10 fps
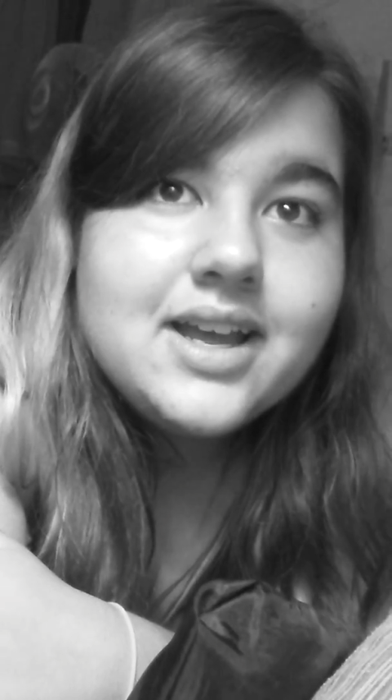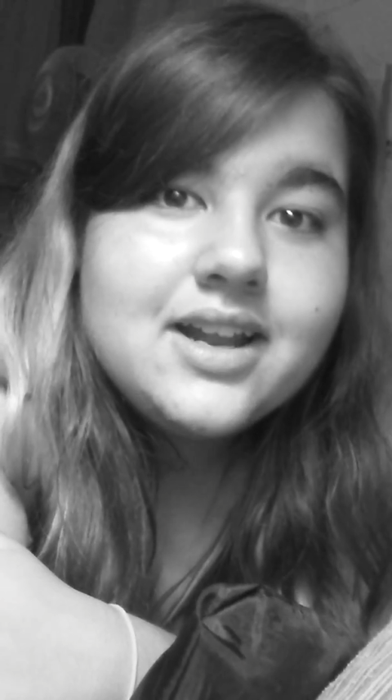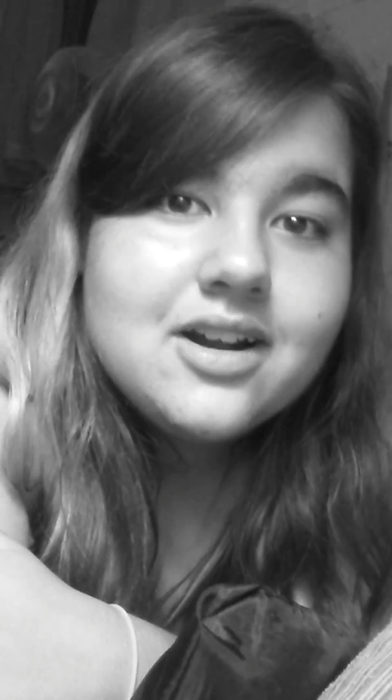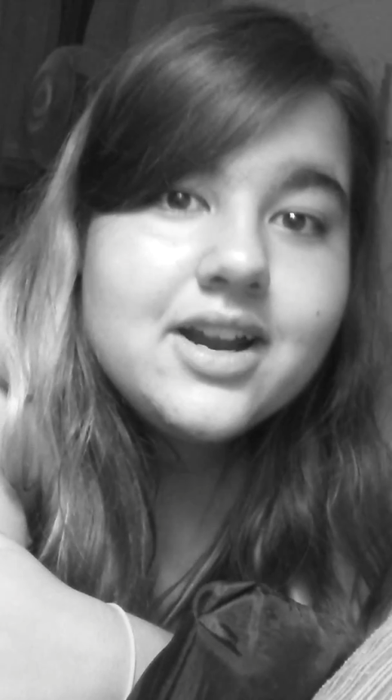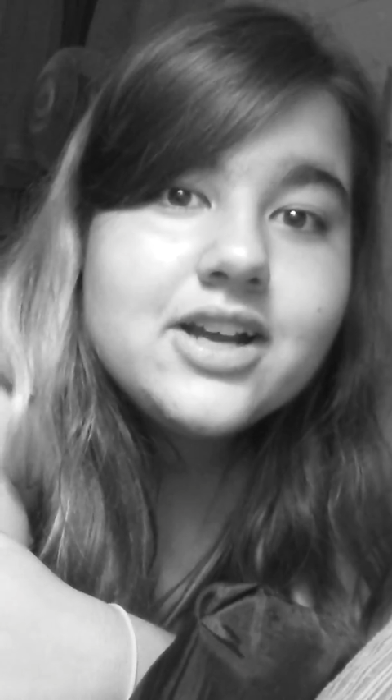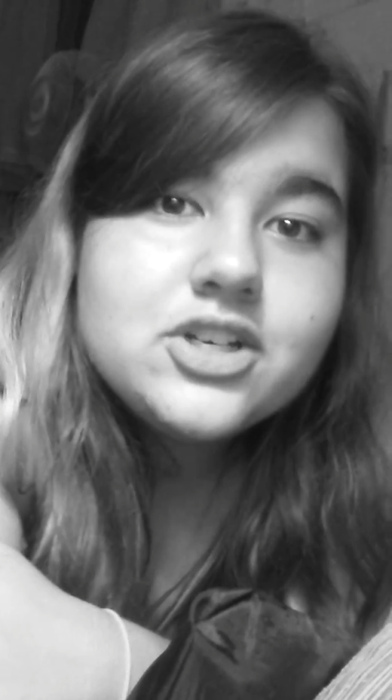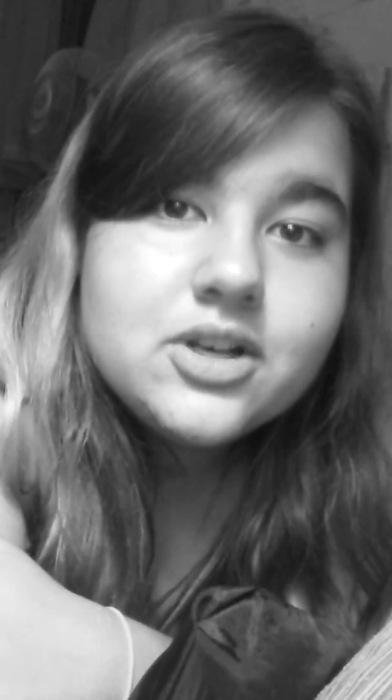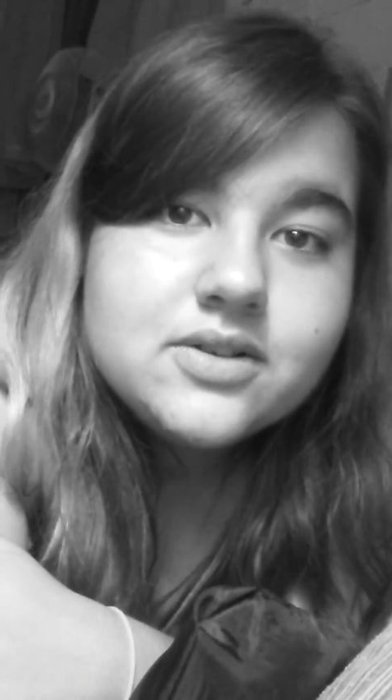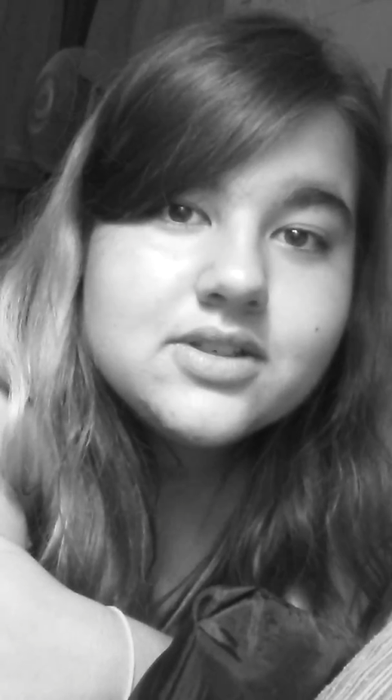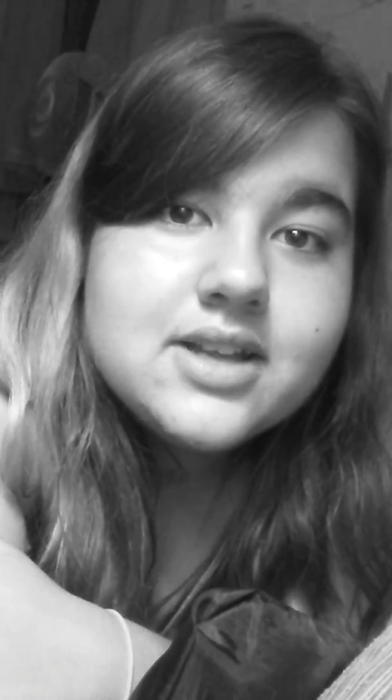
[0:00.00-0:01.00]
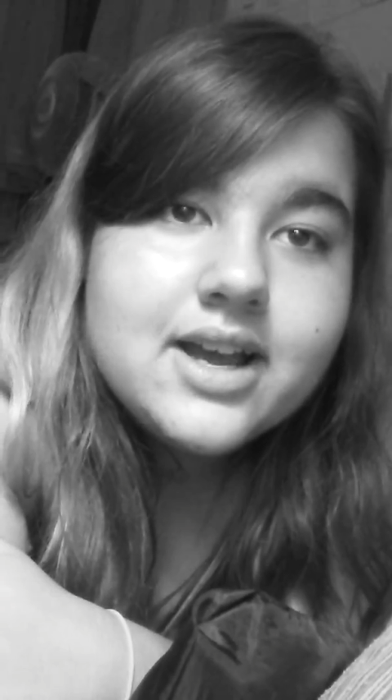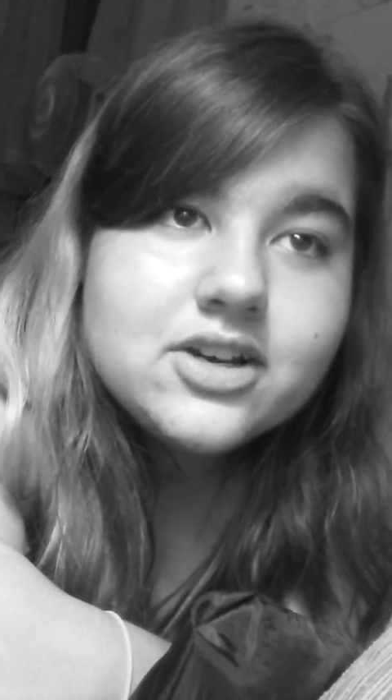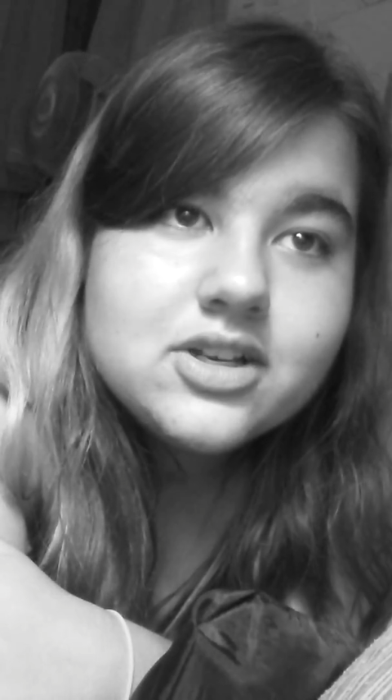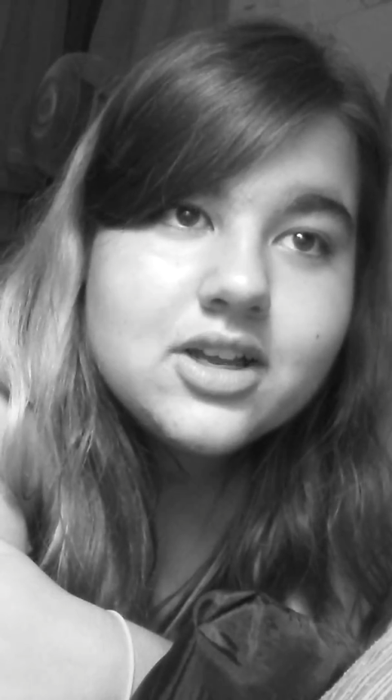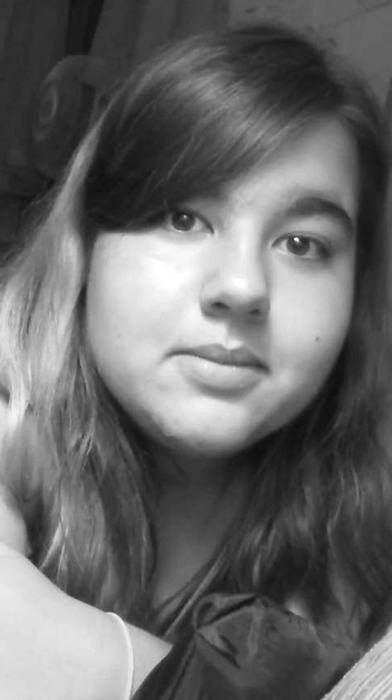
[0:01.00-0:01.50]
And our next show's
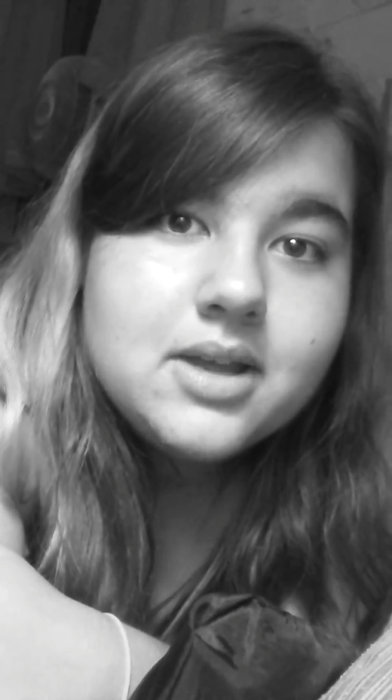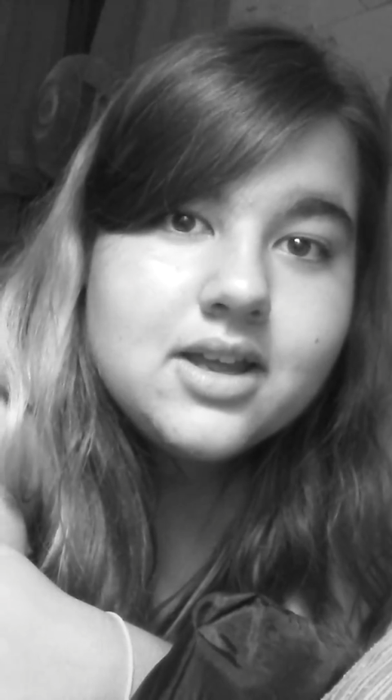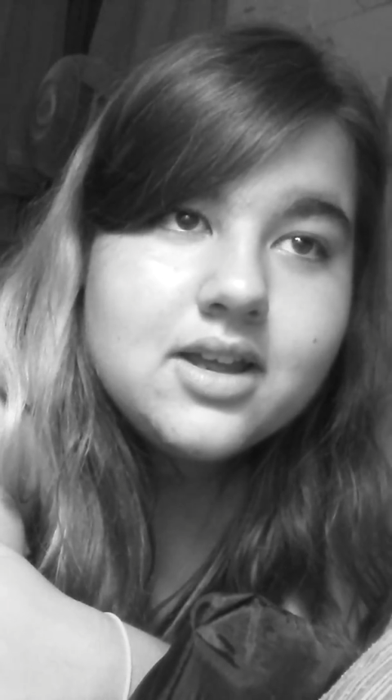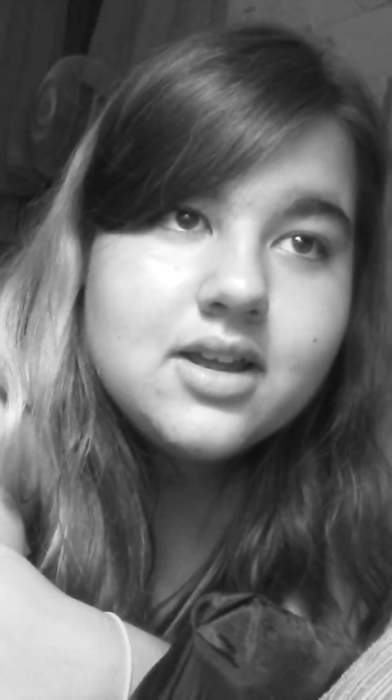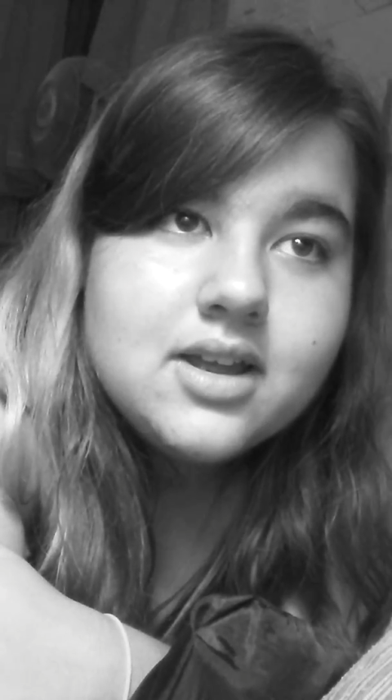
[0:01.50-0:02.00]
actually going to be